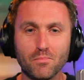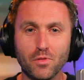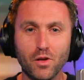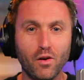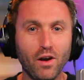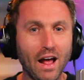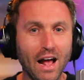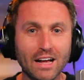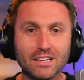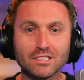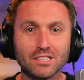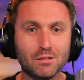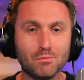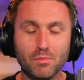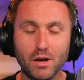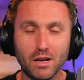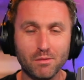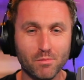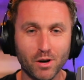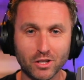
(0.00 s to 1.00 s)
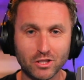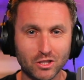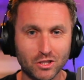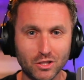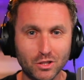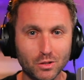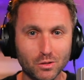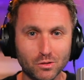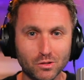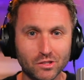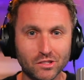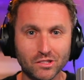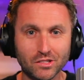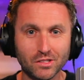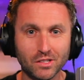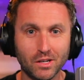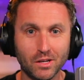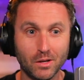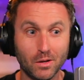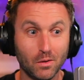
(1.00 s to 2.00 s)
There hasn't been much
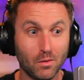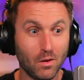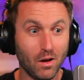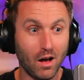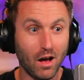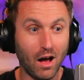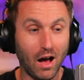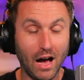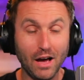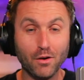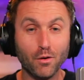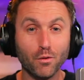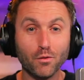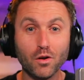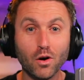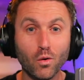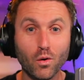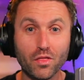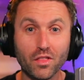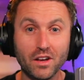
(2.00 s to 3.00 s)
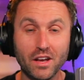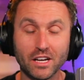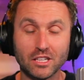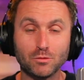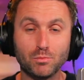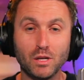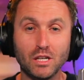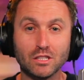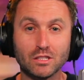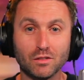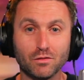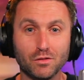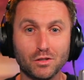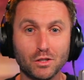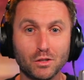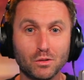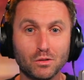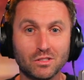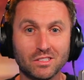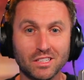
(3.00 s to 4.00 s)
news. I don't know when the next piece of
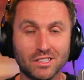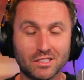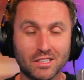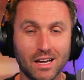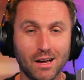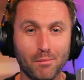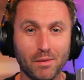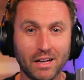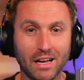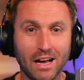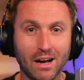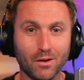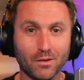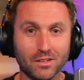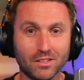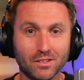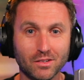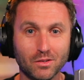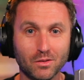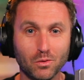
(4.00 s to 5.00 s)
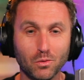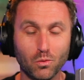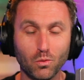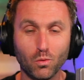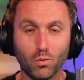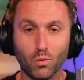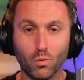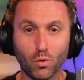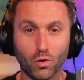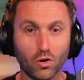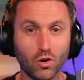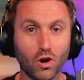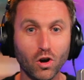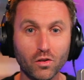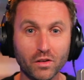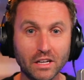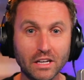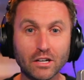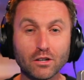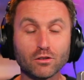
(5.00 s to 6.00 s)
news is coming out. We're
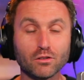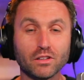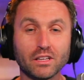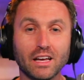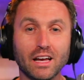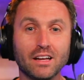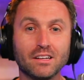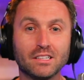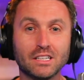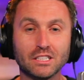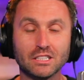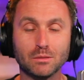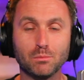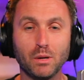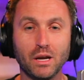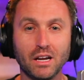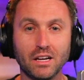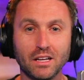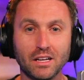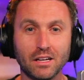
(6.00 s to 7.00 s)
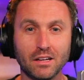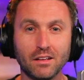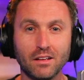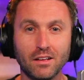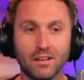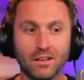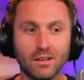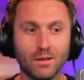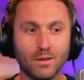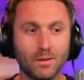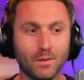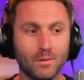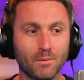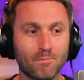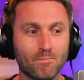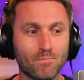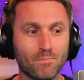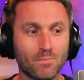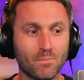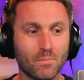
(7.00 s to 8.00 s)
all eagerly anticipating,
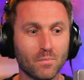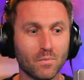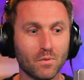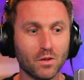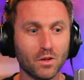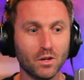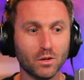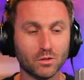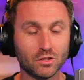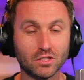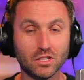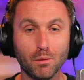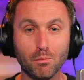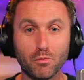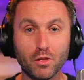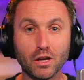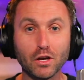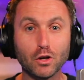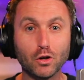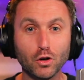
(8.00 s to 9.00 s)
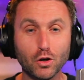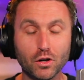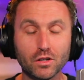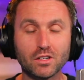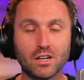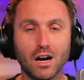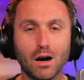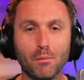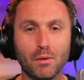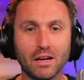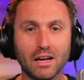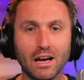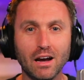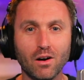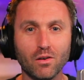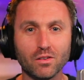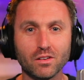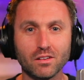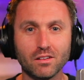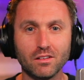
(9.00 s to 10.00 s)
you know, something good coming
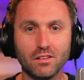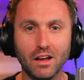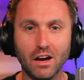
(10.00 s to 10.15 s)
out.